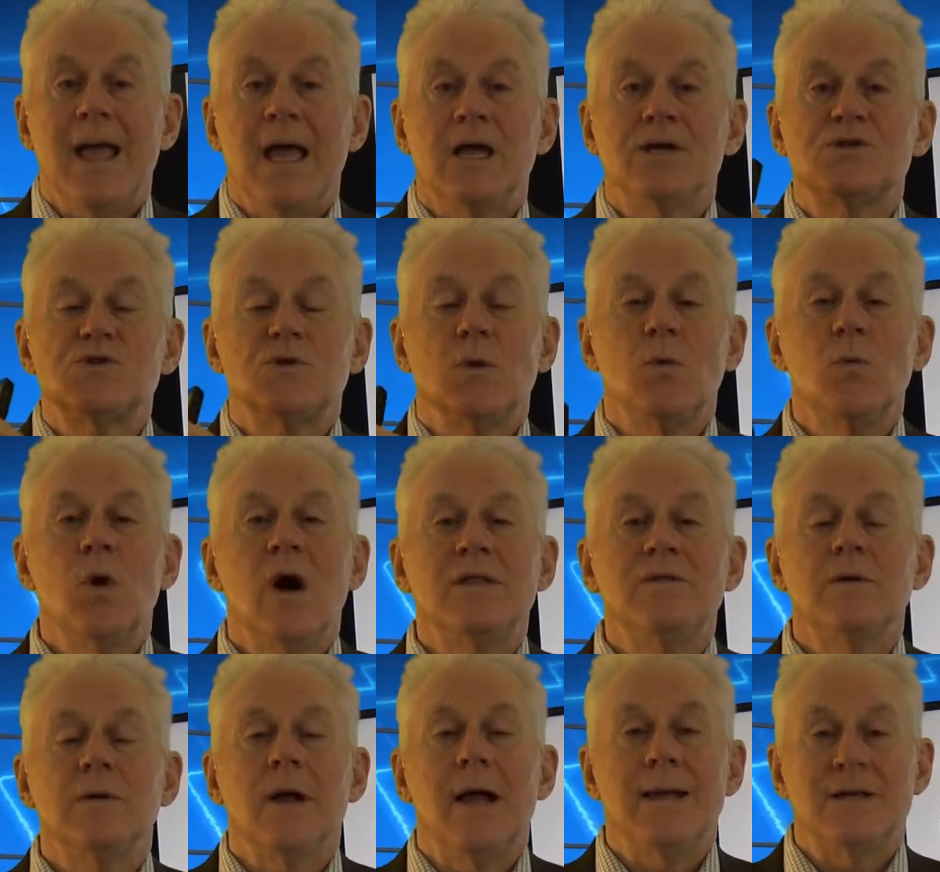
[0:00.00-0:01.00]
as to
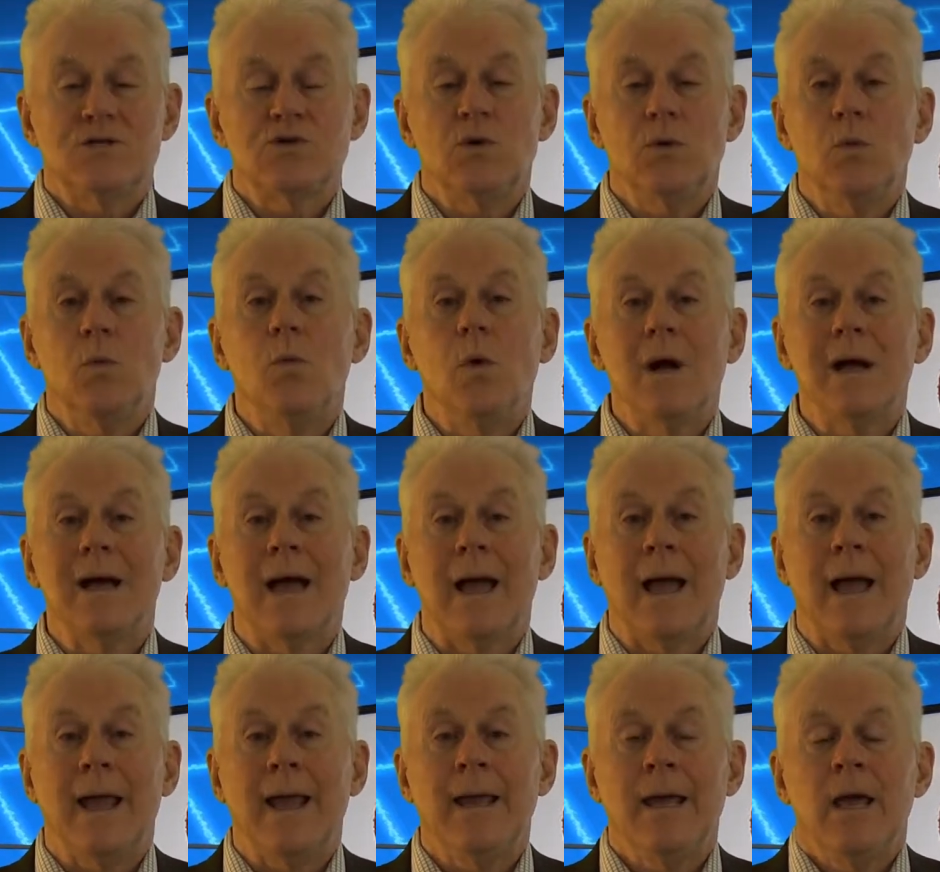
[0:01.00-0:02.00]
whether, as to
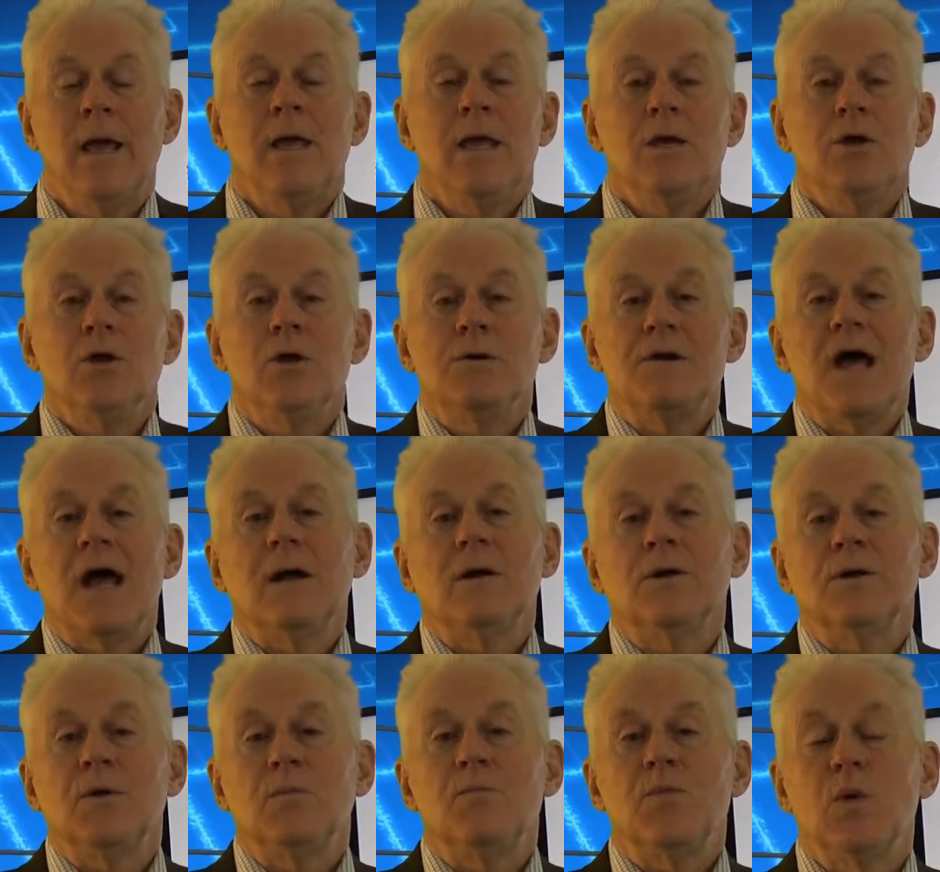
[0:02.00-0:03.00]
why you're not
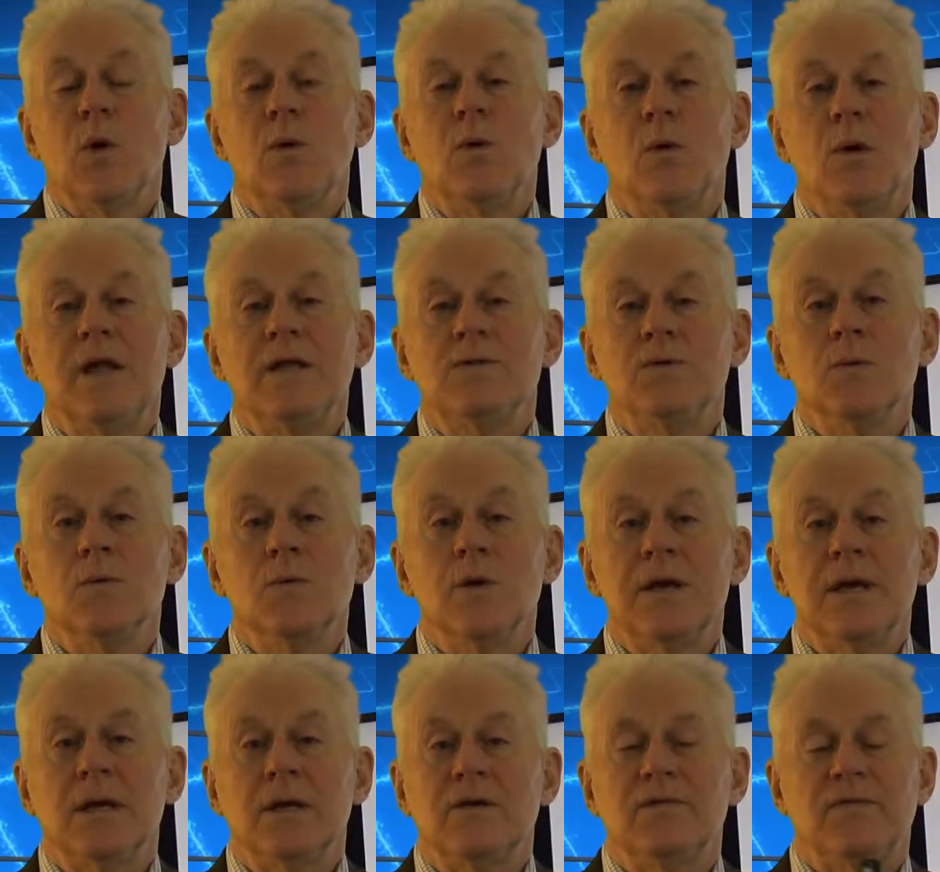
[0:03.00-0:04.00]
going to prorate the
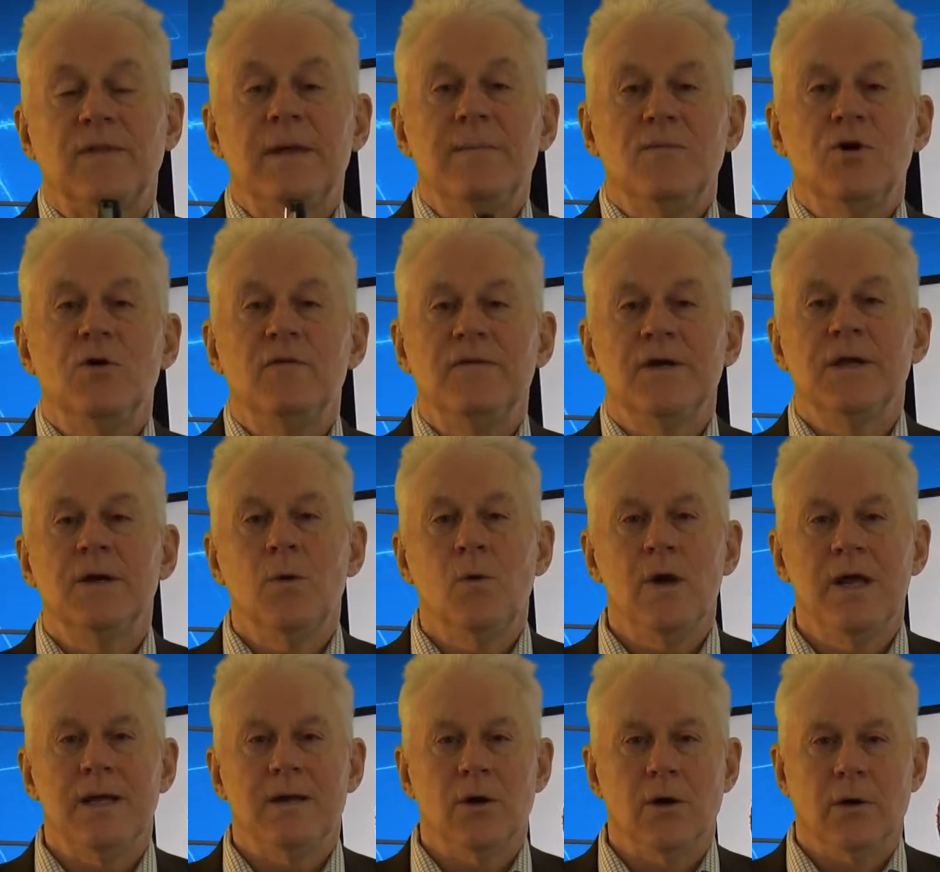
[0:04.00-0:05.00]
rent if they move in a
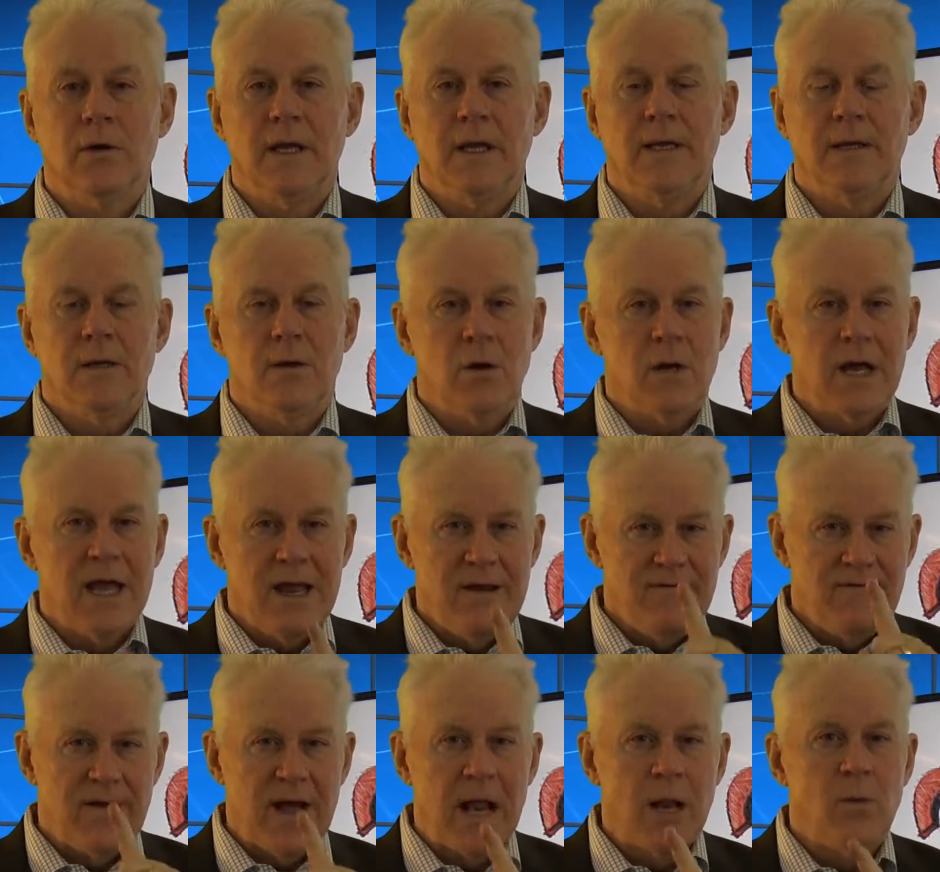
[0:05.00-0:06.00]
week early. Okay?
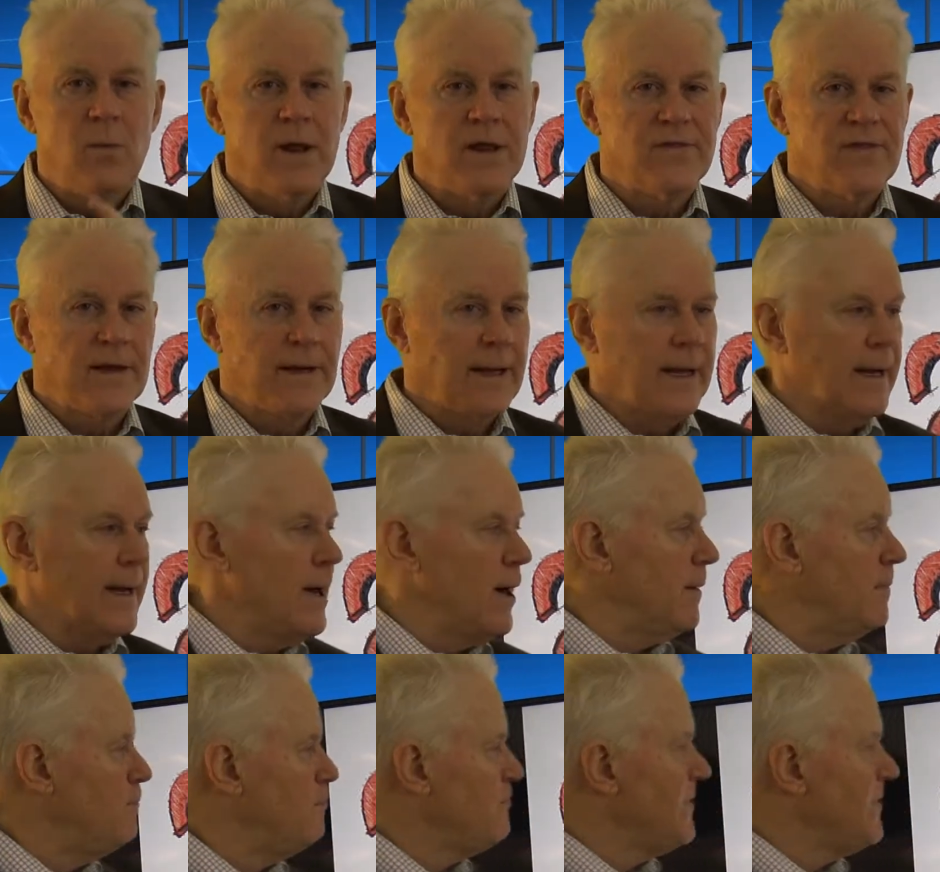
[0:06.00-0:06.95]
Follow my thinking here.